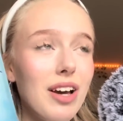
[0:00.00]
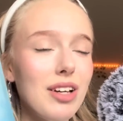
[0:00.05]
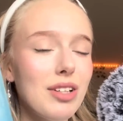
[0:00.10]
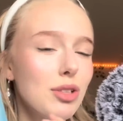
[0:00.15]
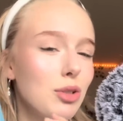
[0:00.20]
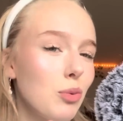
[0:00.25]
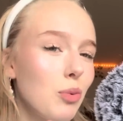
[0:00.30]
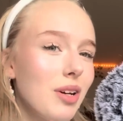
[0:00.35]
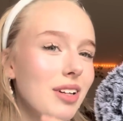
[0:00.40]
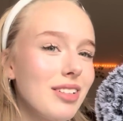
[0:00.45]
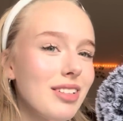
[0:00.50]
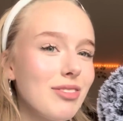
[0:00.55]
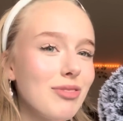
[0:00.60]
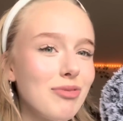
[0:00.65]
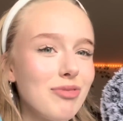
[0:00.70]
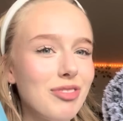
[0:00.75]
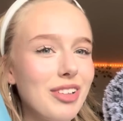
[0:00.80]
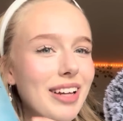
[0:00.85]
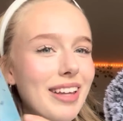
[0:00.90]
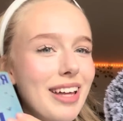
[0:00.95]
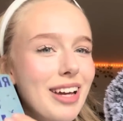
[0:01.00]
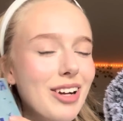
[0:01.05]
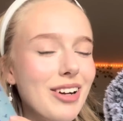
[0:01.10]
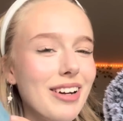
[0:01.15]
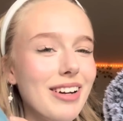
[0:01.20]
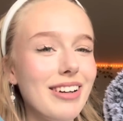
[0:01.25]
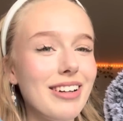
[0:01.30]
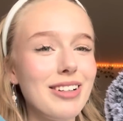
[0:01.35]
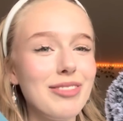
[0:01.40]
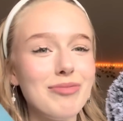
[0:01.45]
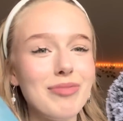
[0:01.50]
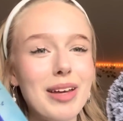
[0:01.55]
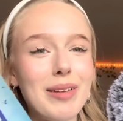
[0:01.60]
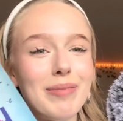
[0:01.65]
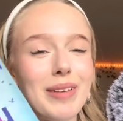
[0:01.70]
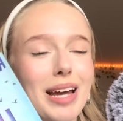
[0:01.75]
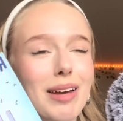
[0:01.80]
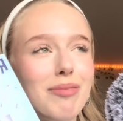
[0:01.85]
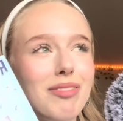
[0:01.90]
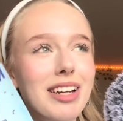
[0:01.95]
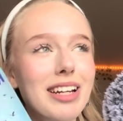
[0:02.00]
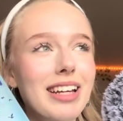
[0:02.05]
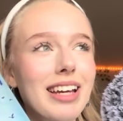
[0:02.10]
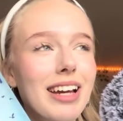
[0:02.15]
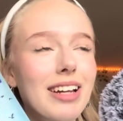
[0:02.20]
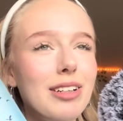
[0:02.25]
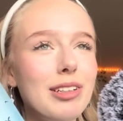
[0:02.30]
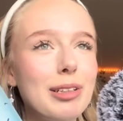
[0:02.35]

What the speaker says: Us was really good in my opinion.